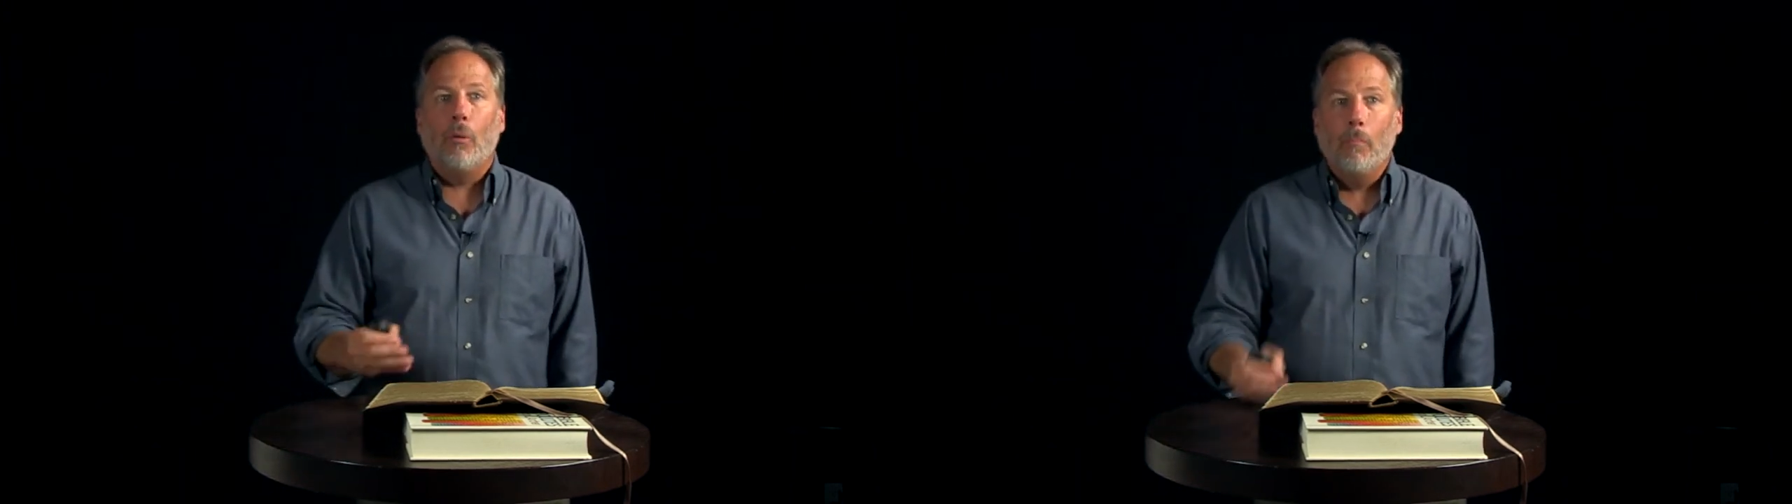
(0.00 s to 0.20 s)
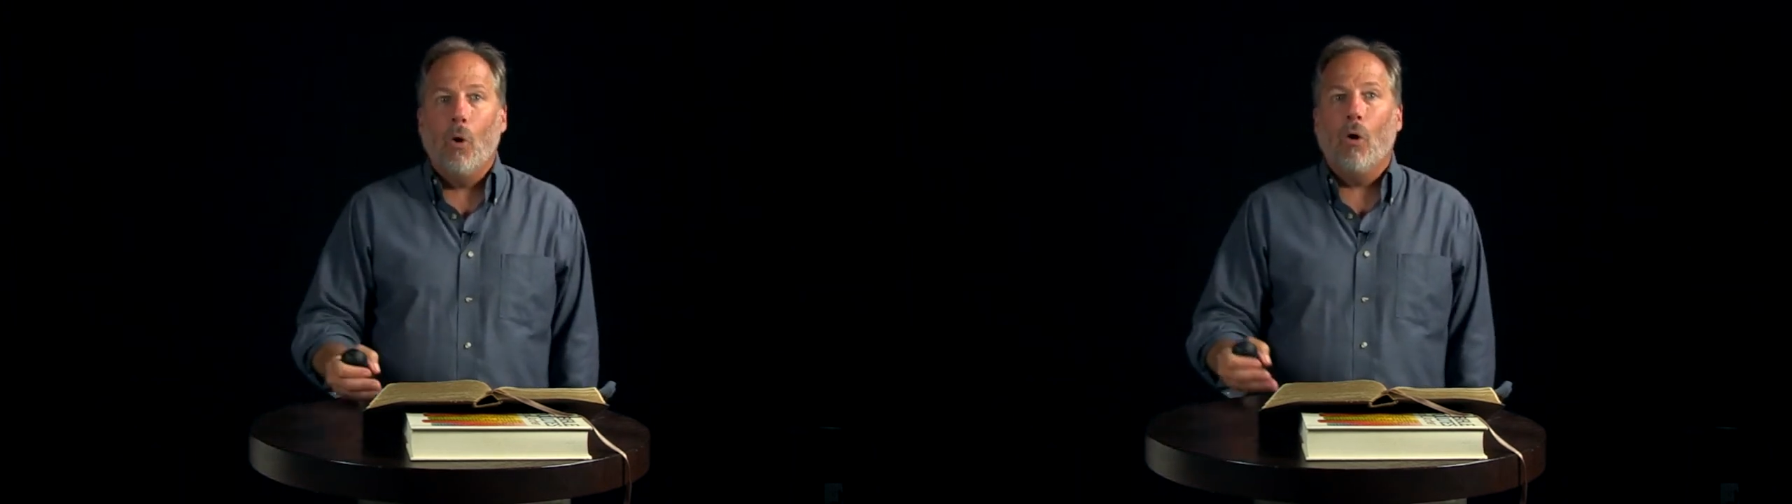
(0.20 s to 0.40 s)

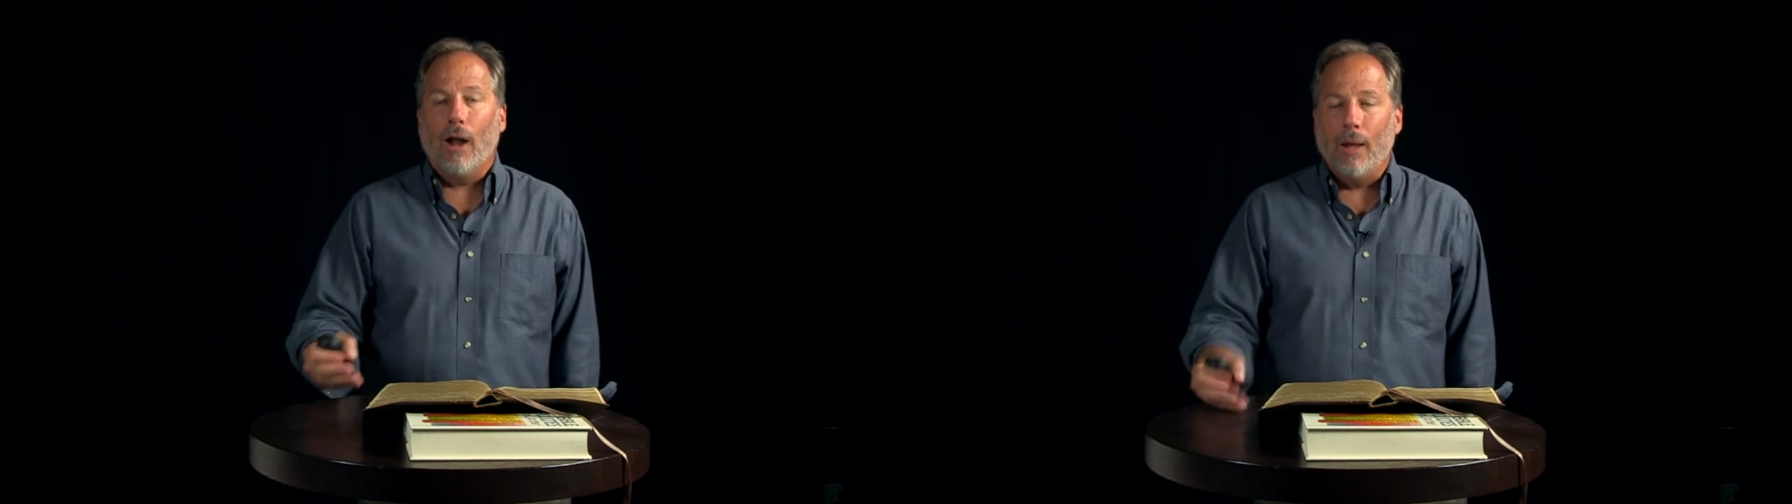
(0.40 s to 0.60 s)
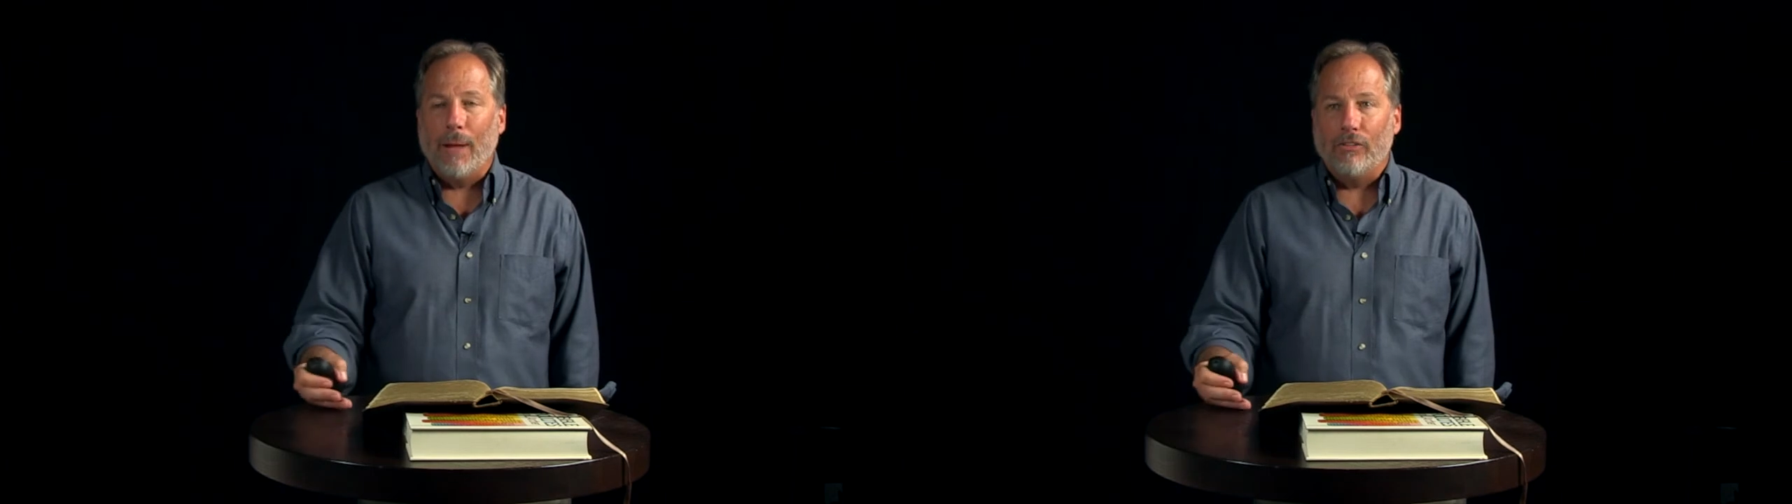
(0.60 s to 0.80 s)
more
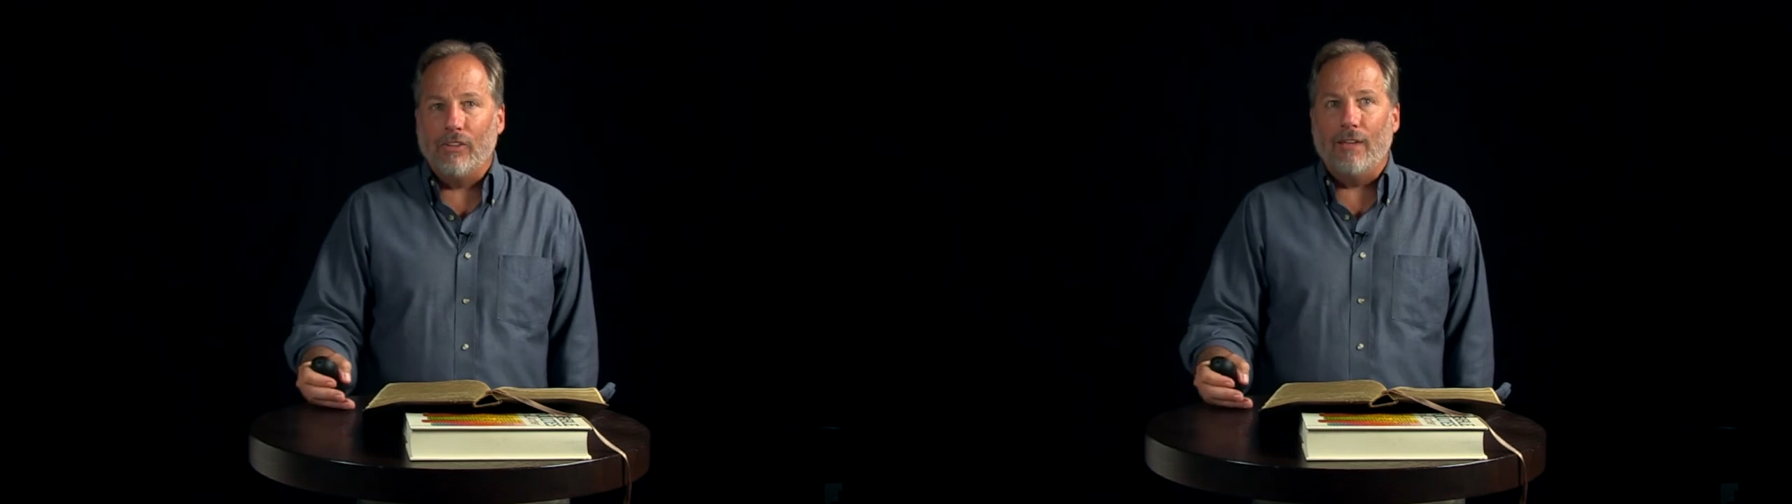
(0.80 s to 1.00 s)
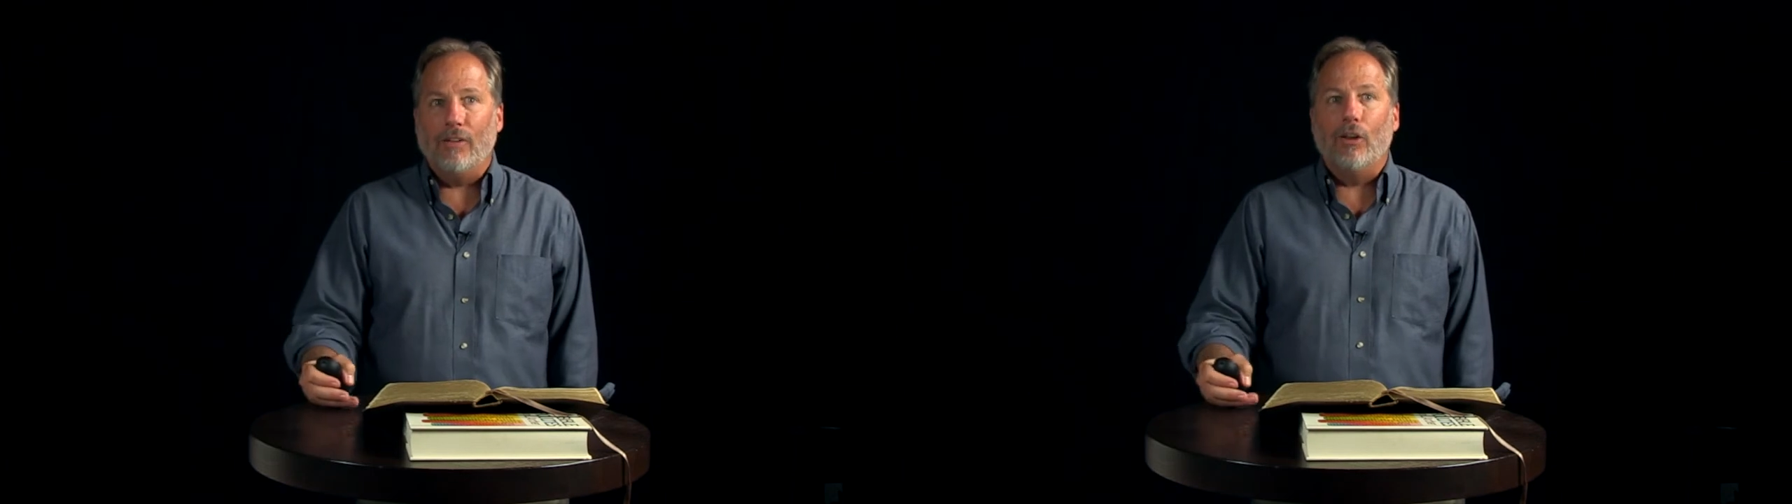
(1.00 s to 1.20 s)
about
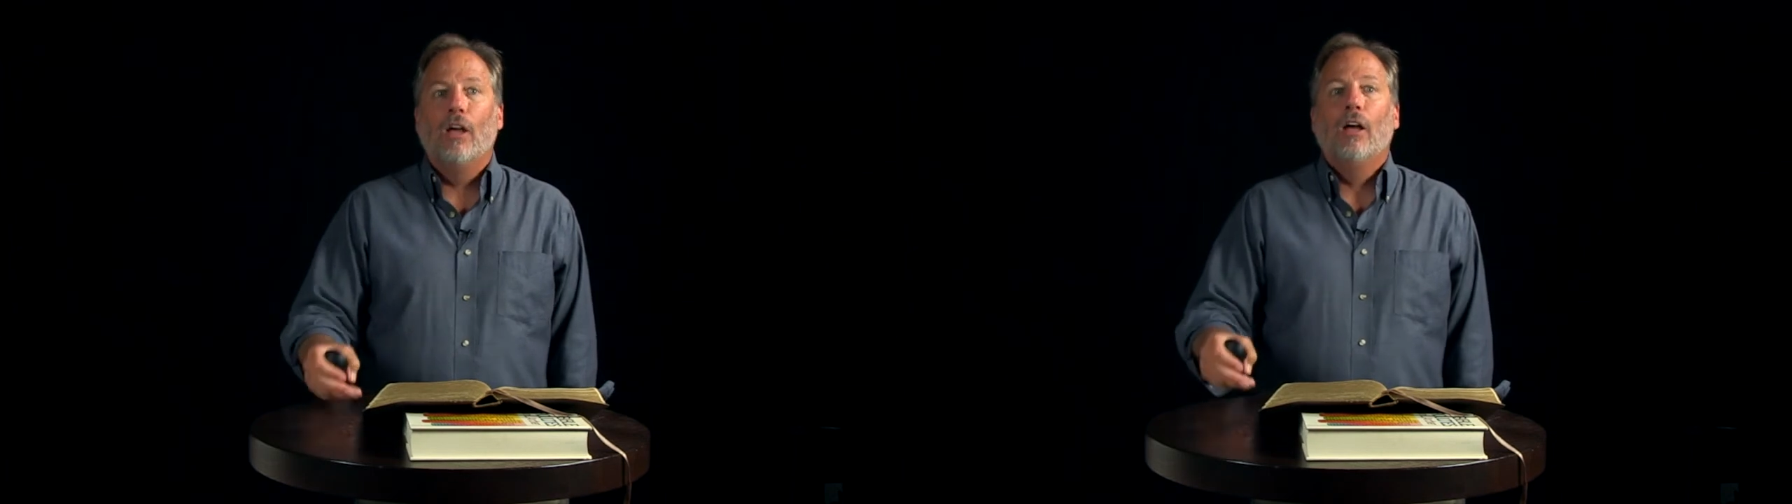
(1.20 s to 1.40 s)
David,